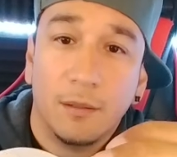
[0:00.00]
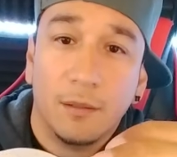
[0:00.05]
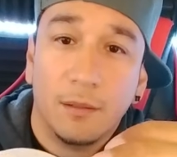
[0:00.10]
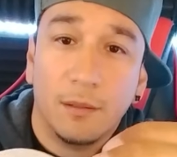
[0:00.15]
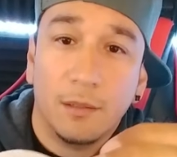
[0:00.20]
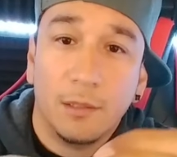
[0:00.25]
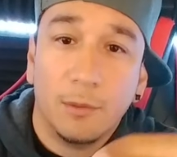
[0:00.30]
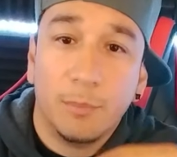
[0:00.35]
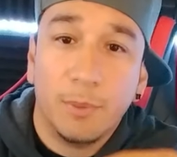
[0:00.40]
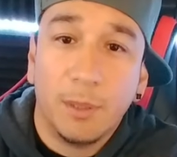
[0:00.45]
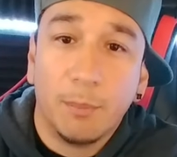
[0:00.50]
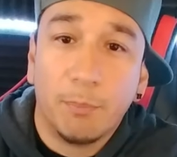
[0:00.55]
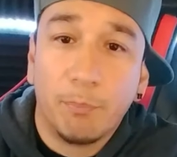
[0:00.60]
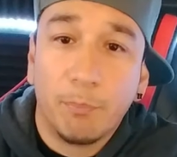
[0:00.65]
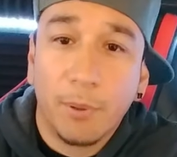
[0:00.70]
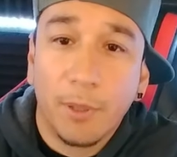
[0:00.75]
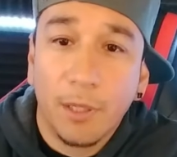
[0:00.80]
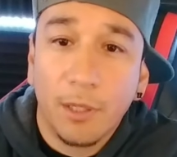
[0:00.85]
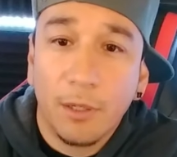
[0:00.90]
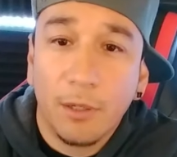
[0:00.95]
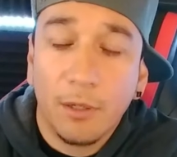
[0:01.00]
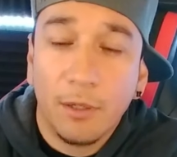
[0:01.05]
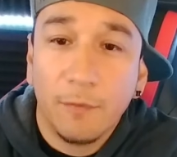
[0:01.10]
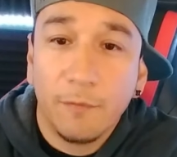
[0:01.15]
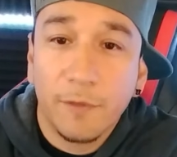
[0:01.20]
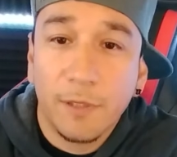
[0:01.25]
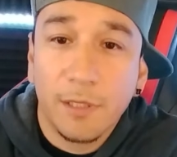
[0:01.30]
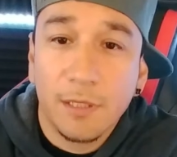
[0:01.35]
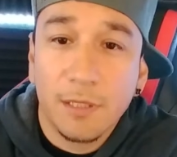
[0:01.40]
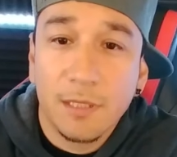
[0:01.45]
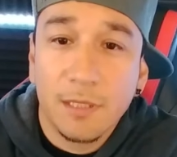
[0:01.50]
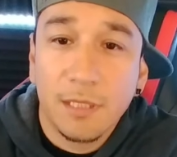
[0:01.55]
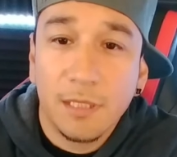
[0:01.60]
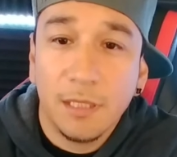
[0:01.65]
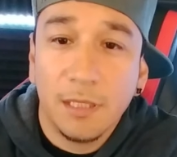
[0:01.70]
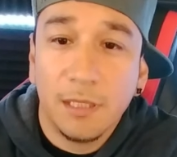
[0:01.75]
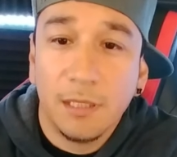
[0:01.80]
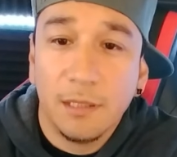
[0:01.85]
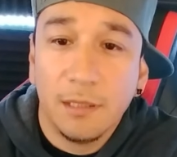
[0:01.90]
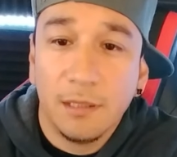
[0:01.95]
A little bit of pearl. I don't know if you can
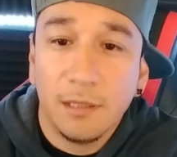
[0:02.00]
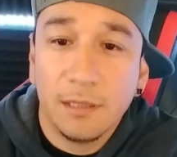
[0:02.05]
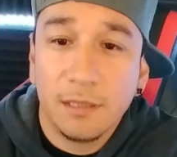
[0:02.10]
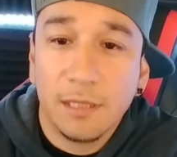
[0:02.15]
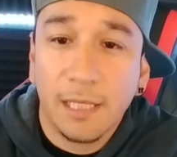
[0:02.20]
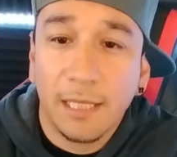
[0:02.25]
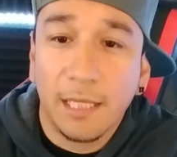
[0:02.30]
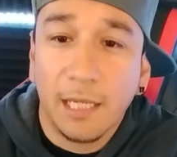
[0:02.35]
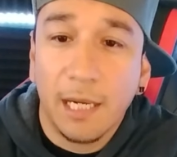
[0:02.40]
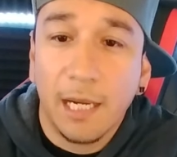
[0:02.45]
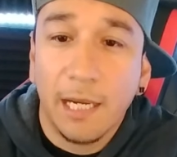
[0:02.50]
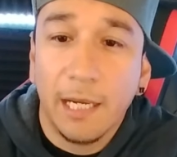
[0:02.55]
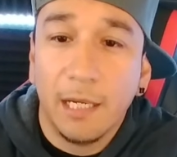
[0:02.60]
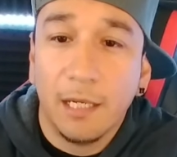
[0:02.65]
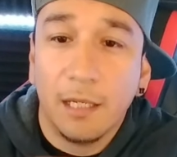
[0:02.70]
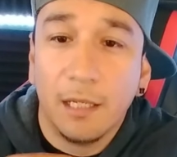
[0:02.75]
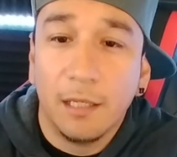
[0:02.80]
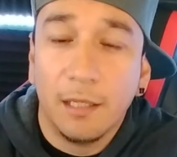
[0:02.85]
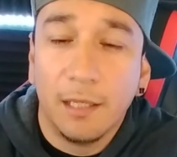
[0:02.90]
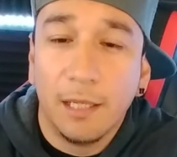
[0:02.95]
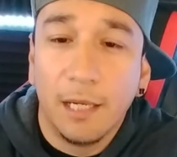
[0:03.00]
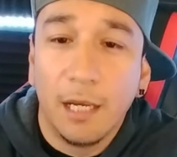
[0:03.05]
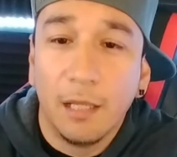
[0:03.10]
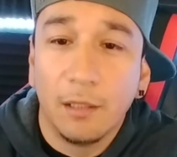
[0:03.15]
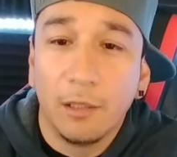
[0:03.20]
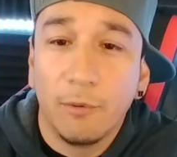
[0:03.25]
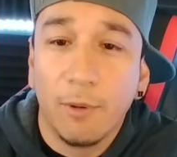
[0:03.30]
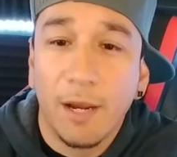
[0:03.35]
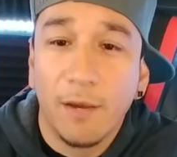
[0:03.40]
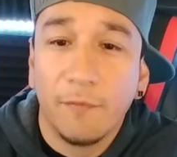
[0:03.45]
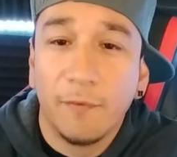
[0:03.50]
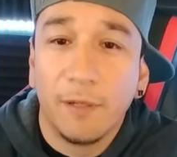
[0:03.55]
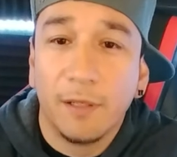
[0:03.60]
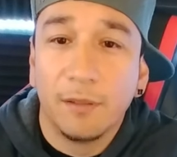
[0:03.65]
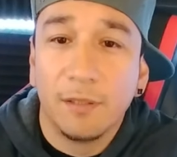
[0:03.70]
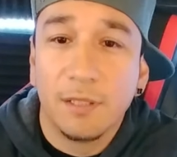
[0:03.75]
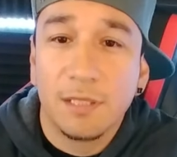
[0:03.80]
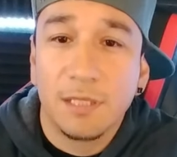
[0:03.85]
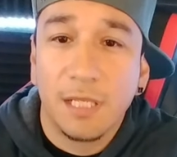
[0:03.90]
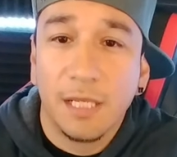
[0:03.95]
see it. It's like a holographic
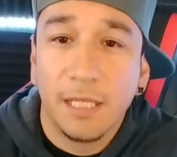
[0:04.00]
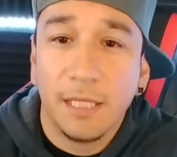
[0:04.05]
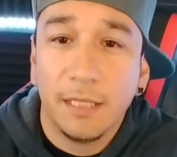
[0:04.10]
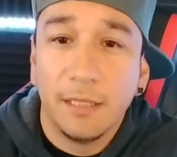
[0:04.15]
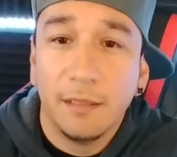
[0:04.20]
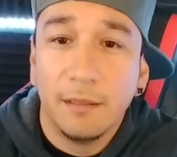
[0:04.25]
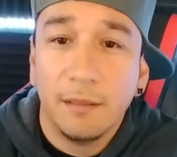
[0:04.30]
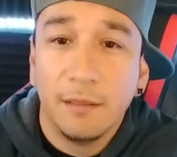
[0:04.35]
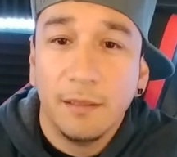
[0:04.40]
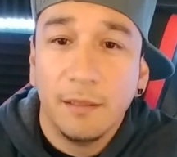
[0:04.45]
on the side.